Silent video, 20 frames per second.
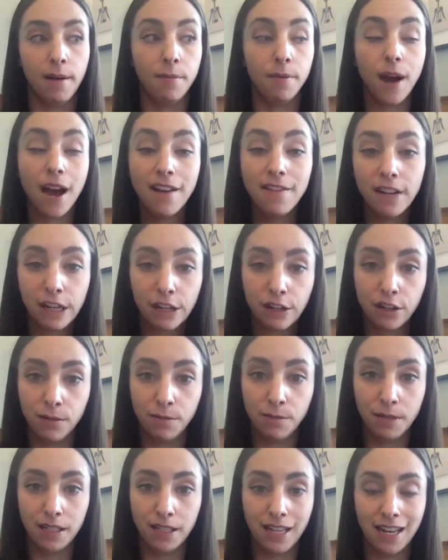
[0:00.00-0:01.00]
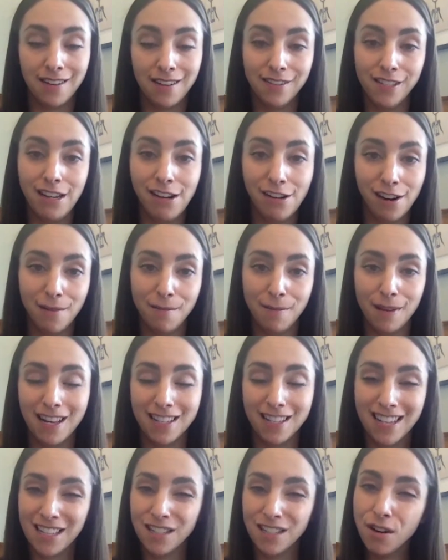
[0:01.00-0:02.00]
private groups instead of secret
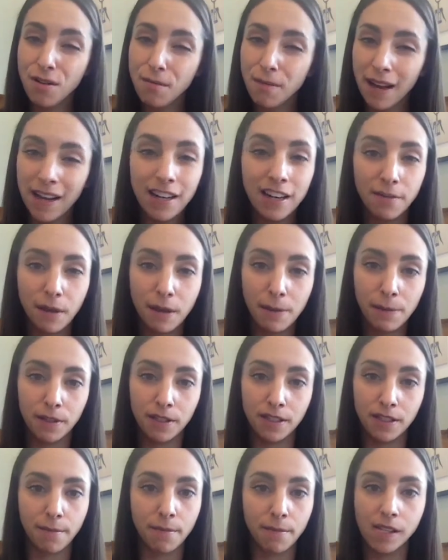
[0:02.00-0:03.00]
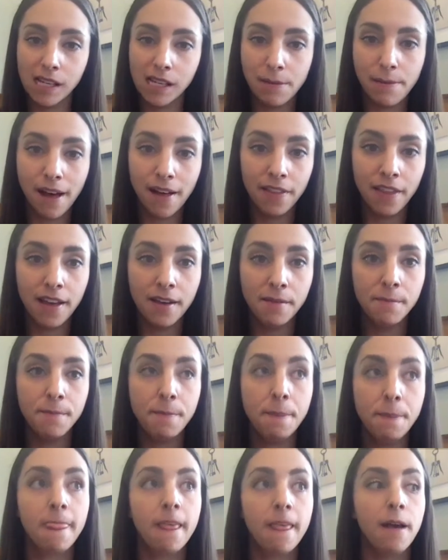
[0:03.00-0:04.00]
because I don't mind if people stumble upon them,
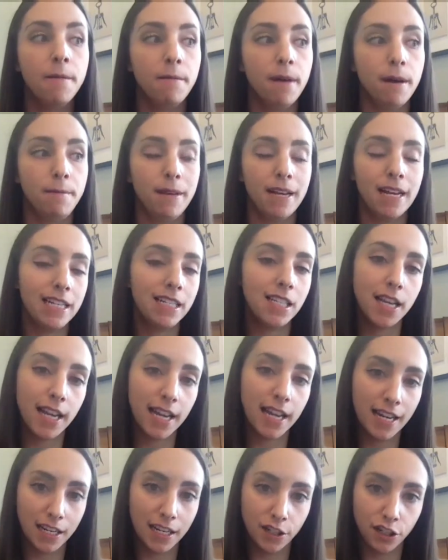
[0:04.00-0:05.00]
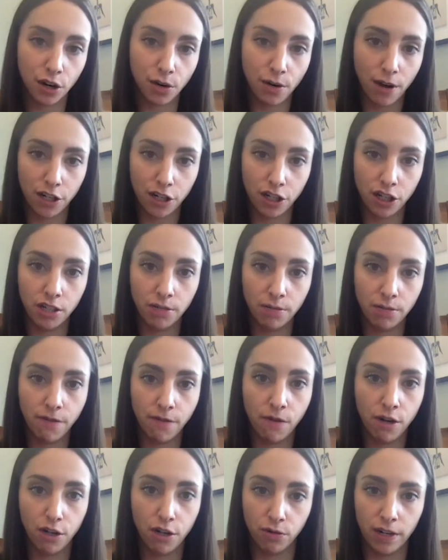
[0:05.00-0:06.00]
but because they can answer questions
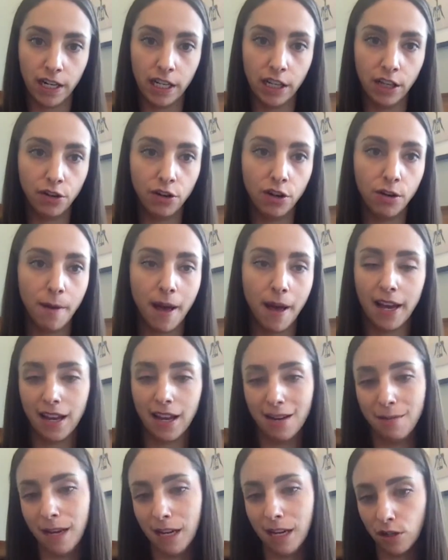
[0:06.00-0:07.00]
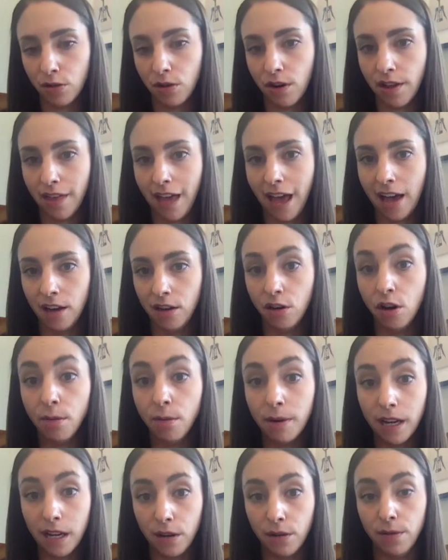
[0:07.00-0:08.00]
before joining the group, I can make sure that
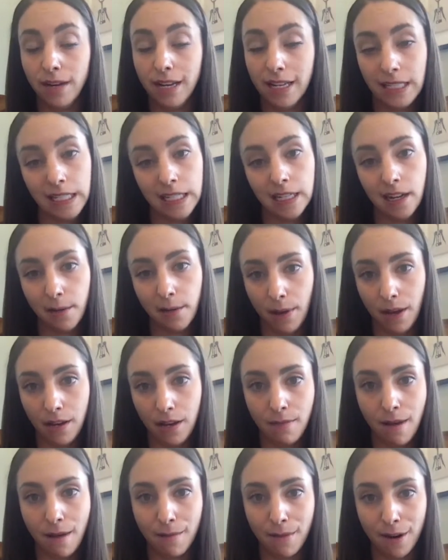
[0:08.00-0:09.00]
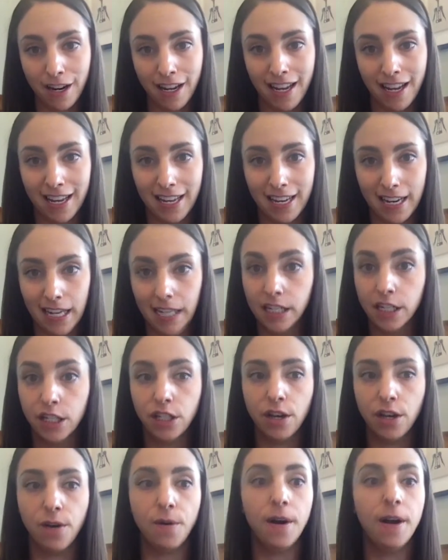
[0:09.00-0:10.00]
nobody who isn't a paying member can get in.
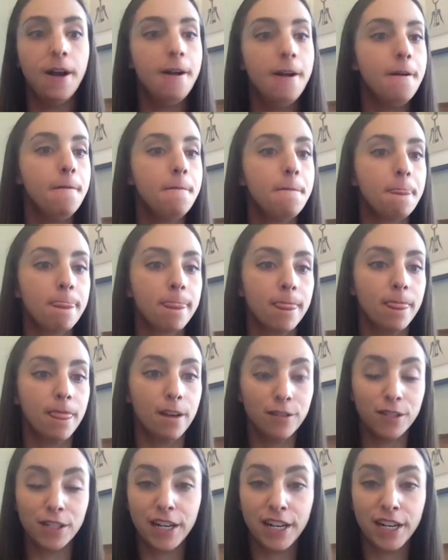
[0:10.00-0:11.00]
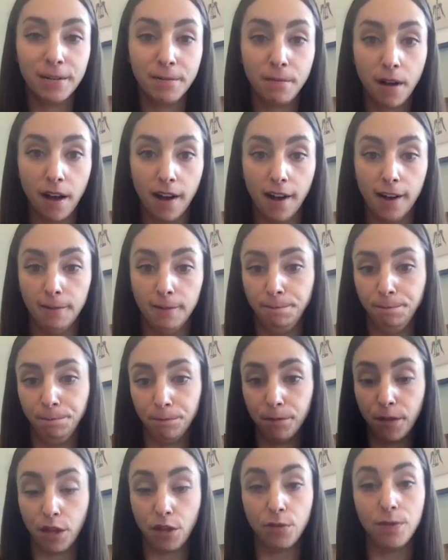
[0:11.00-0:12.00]
So those are
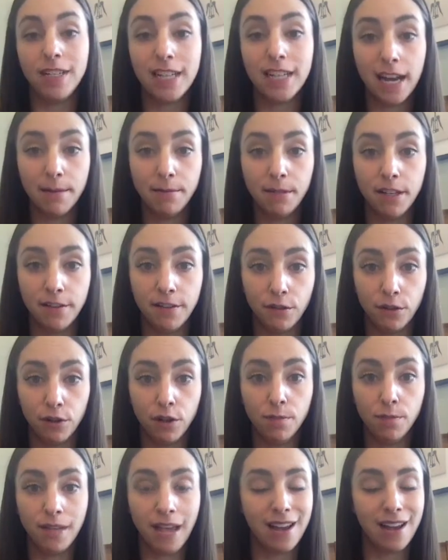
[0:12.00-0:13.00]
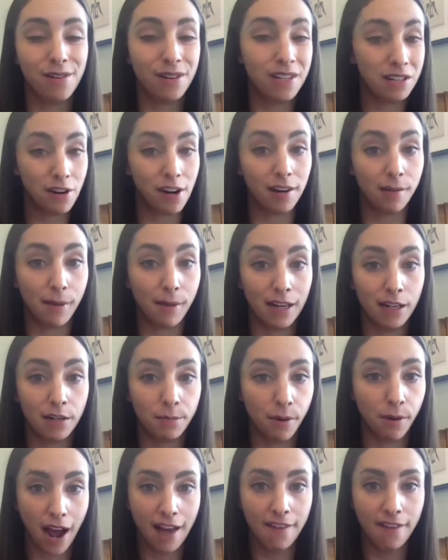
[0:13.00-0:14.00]
the three types of groups. I always recommend
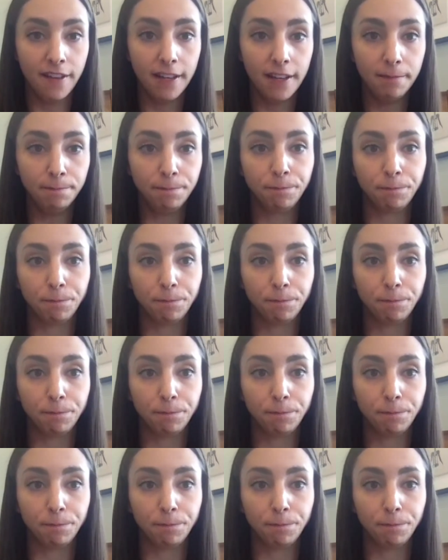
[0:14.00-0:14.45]
private.